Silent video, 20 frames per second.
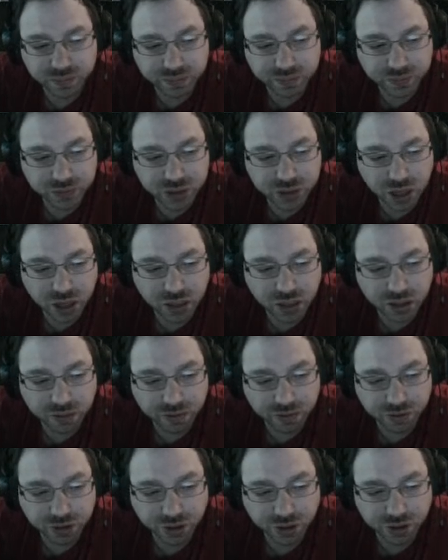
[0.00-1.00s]
Tali
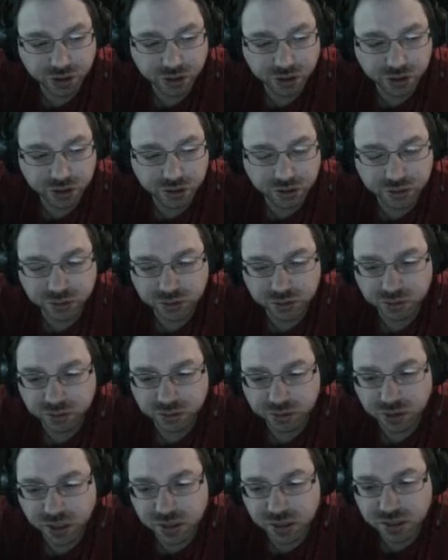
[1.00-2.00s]
for your
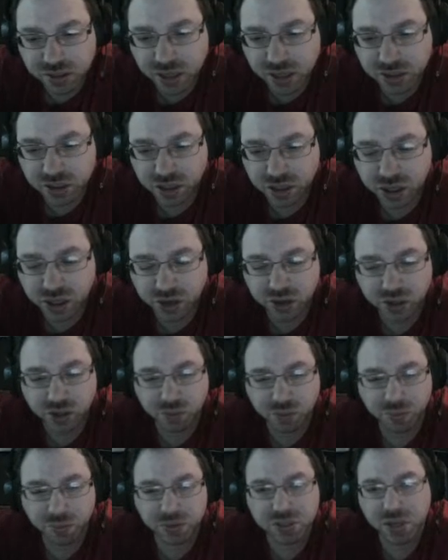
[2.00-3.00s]
insight security, your
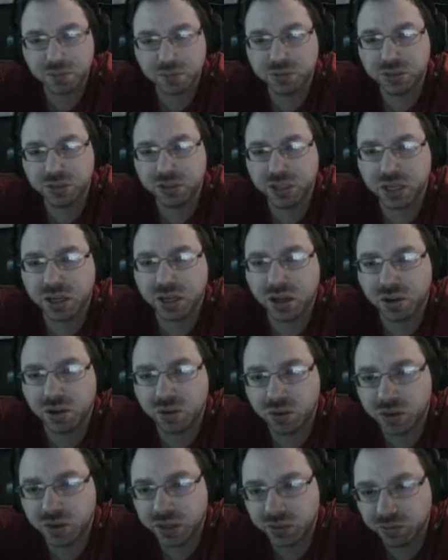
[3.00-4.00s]
perception check? I'll go
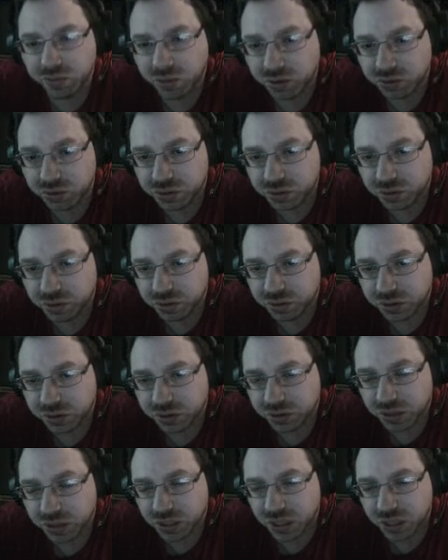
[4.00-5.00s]
ahead and roll two
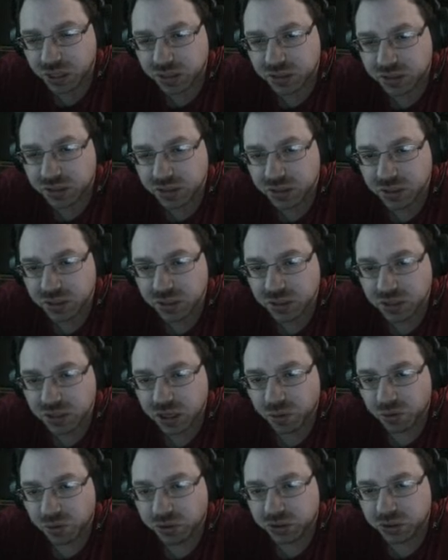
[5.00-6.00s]
just in case,
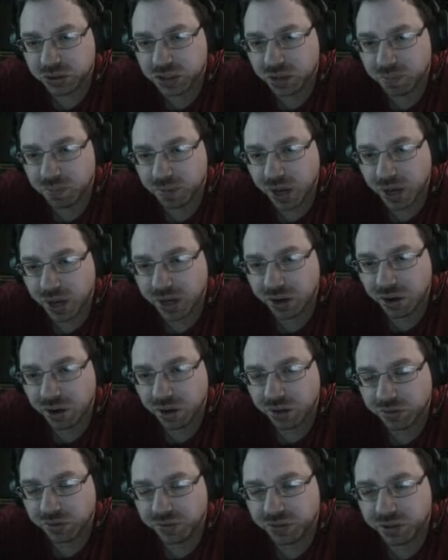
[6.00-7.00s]
and we'll just combine
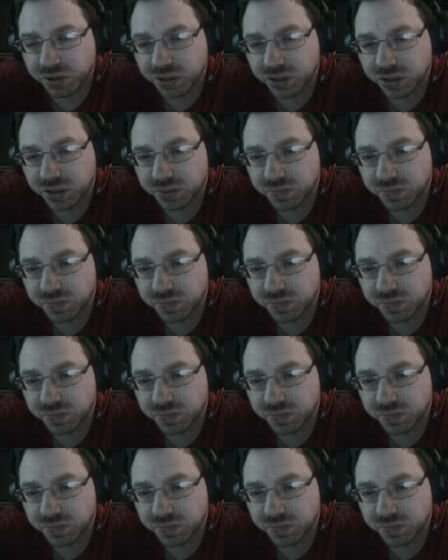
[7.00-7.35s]
all of the